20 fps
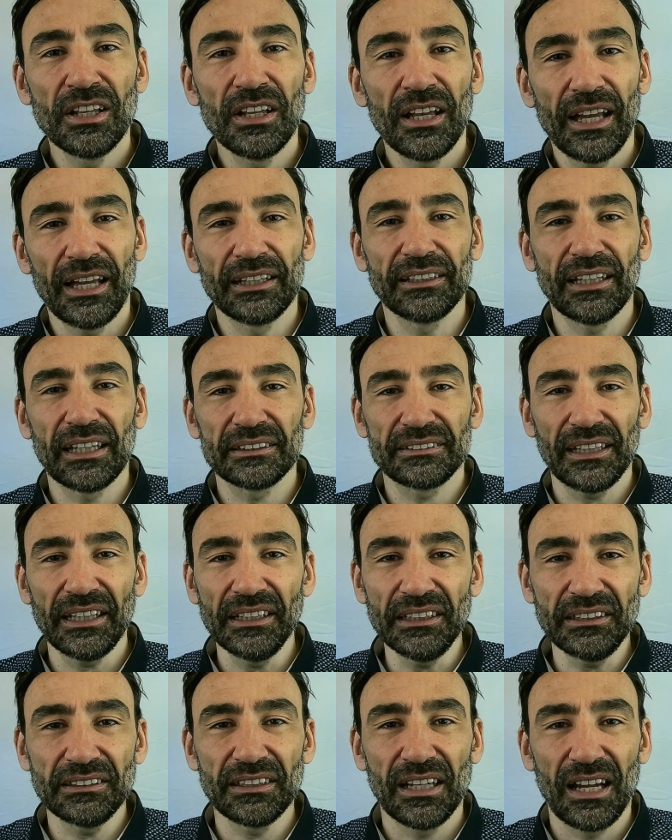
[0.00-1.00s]
and at
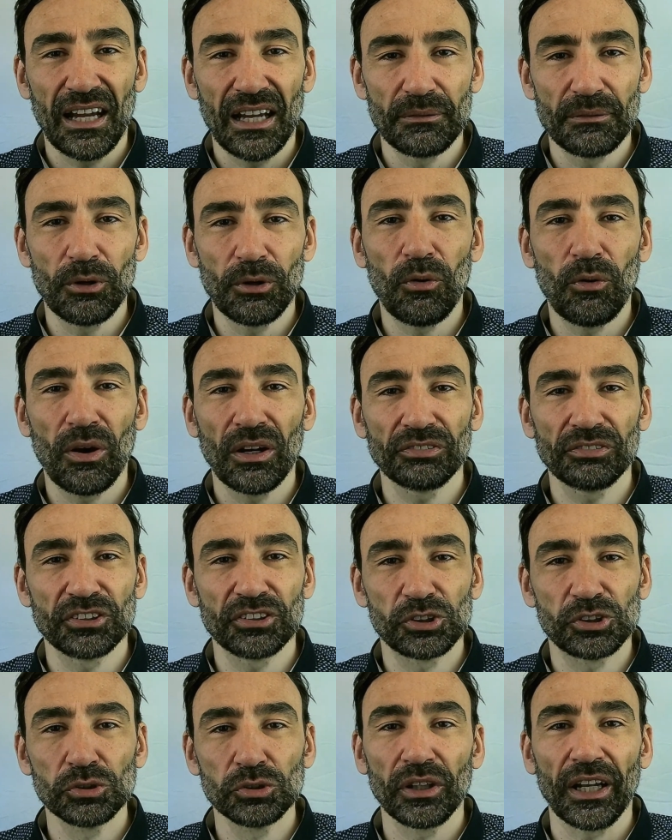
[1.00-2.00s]
any time one of the
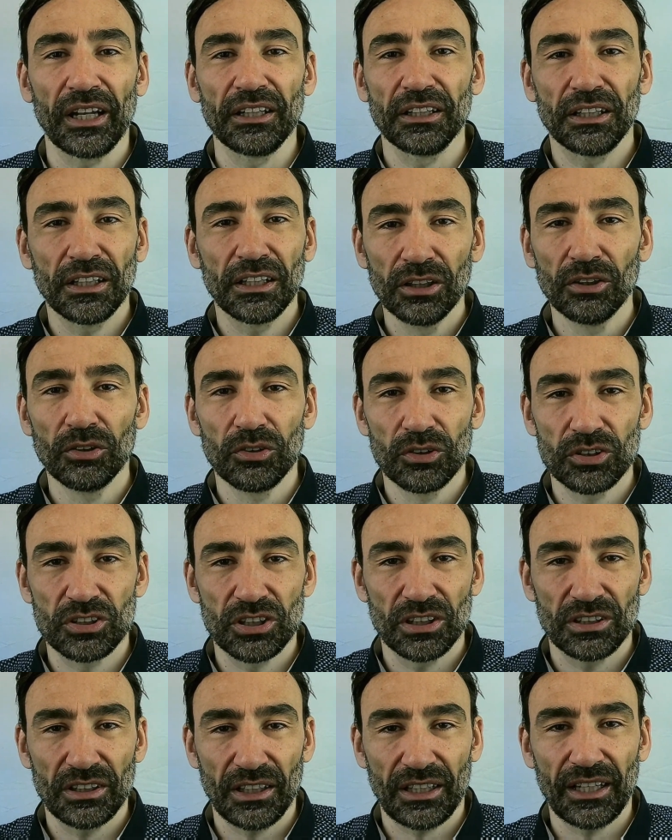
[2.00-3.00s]
two can close
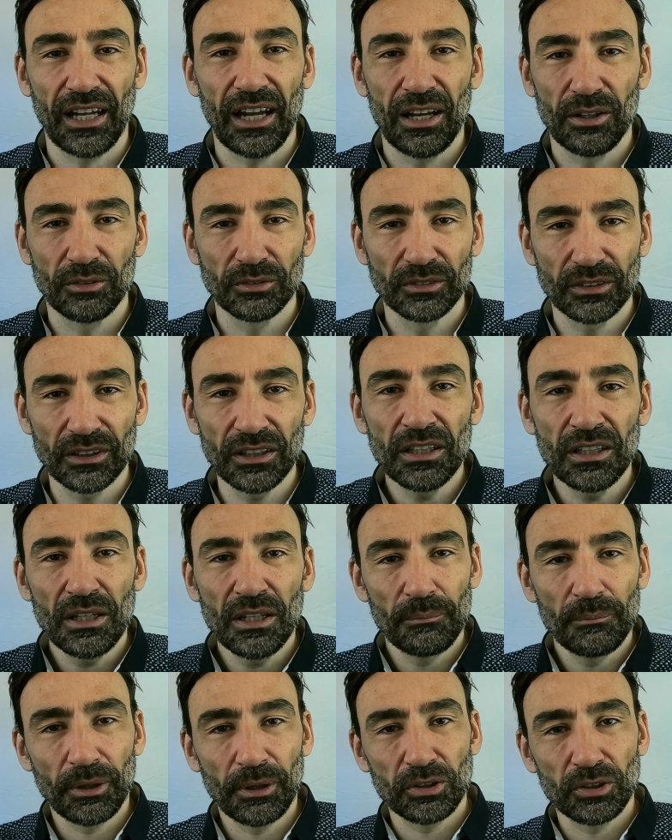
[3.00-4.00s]
the account
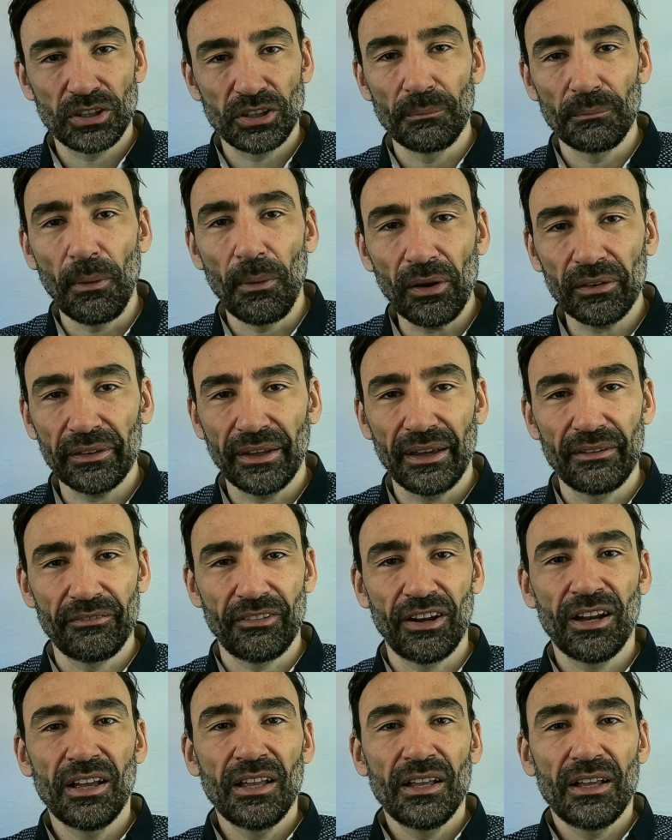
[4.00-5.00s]
because they both have a